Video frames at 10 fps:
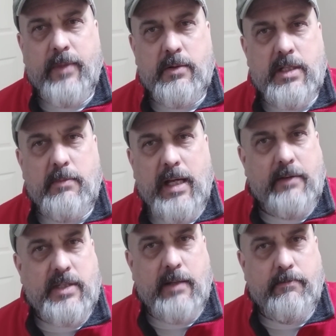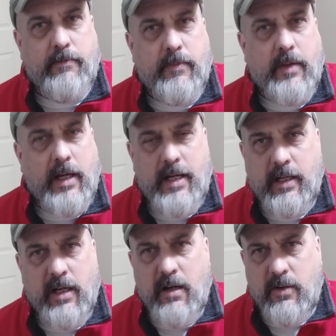there's some kind
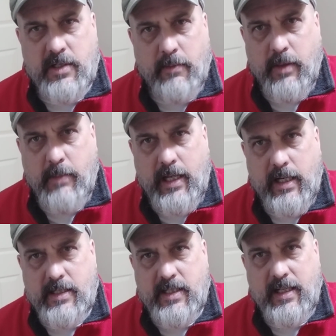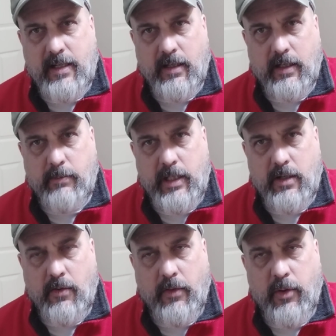of gunk or something making it stick a little
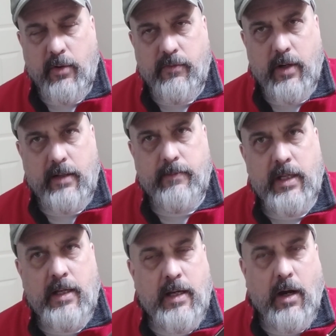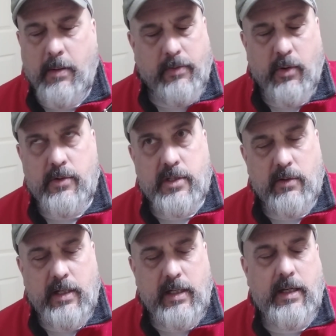bit on the third
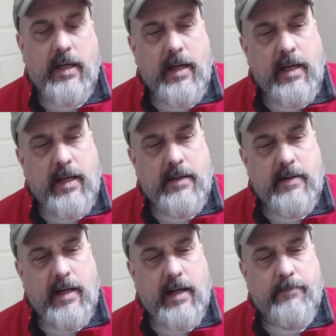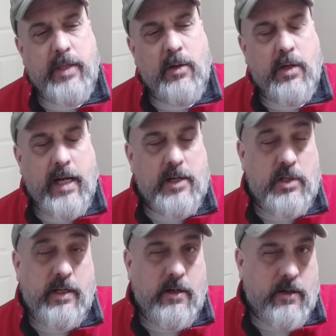string, and you could
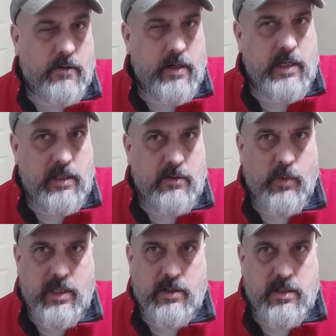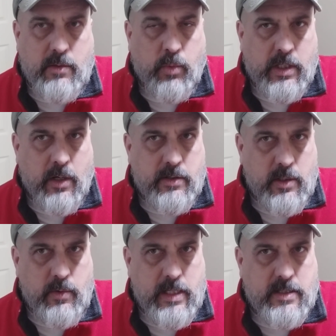actually hear it creaking when you would go to
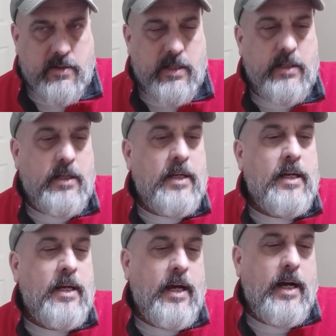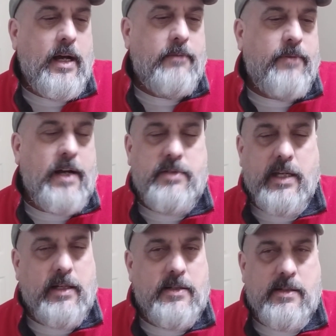tune that string. 5
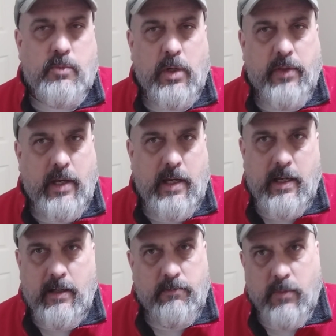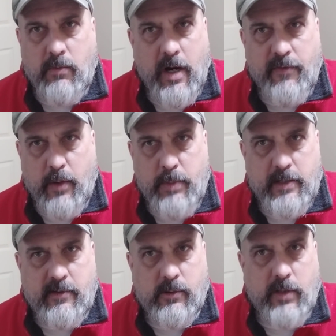seconds with a graphite
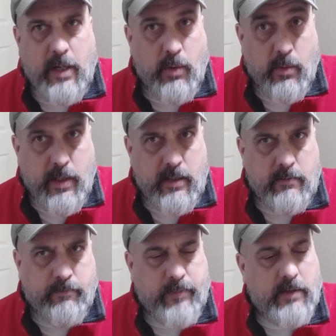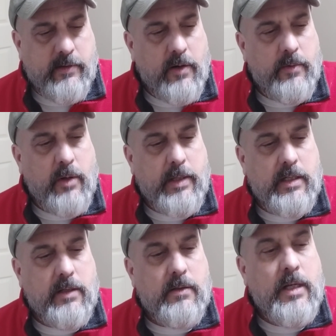pencil, that went away, so no big
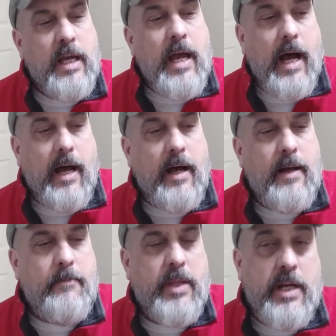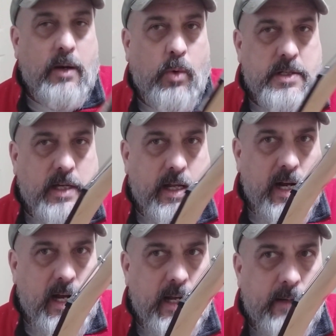deal. The nut was cut
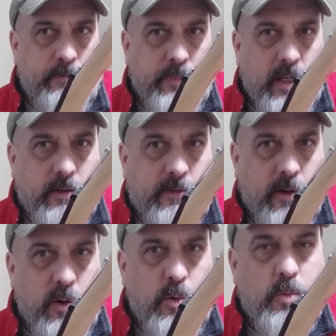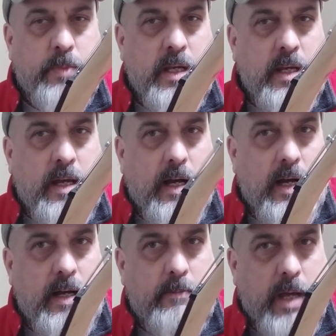high, so
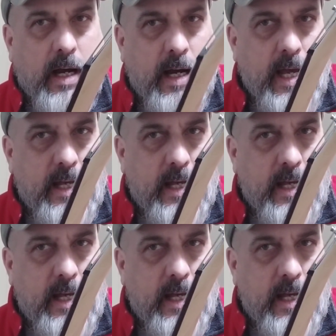I